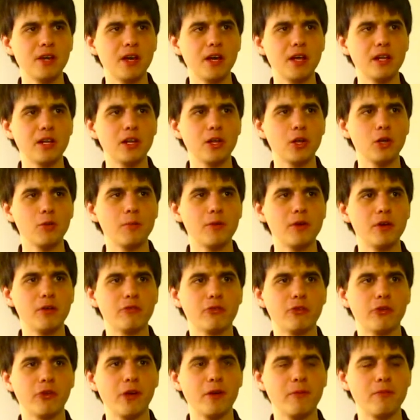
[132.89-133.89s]
a little bit
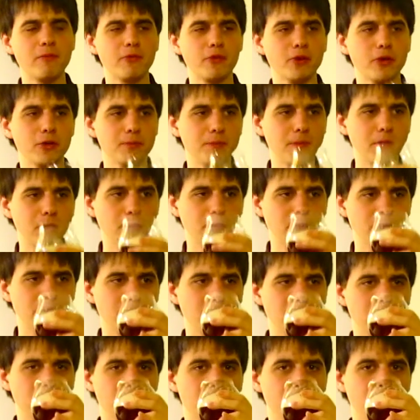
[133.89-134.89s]
of grapefruit, maybe a
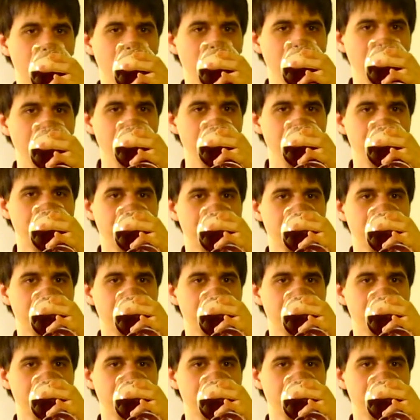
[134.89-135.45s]
bit of